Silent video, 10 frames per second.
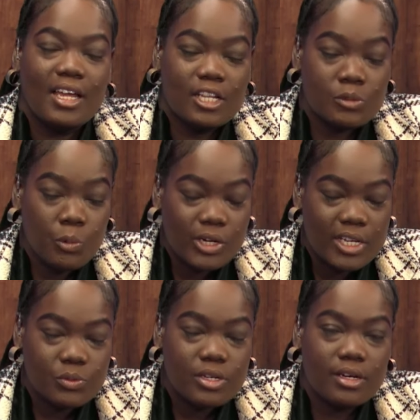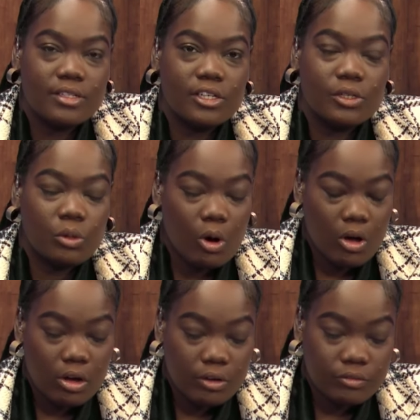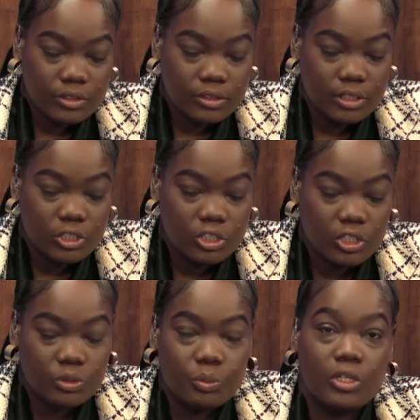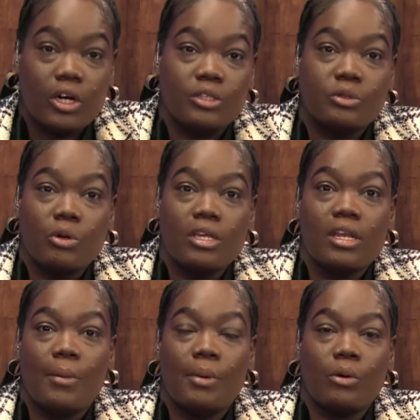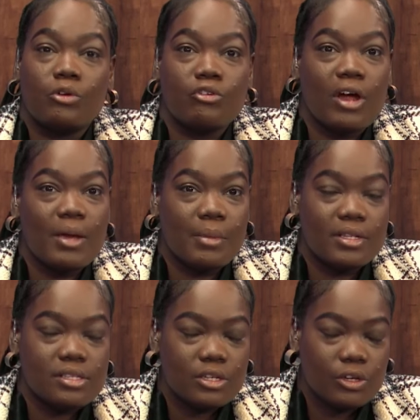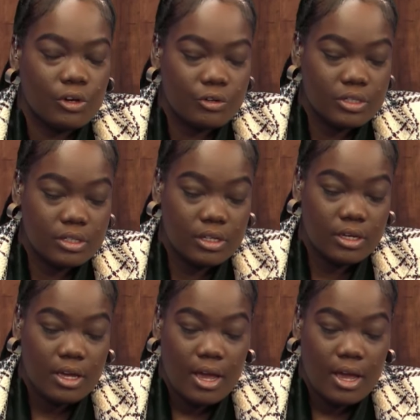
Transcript: This morning, as we continue our conversation, we are talking about crime and security,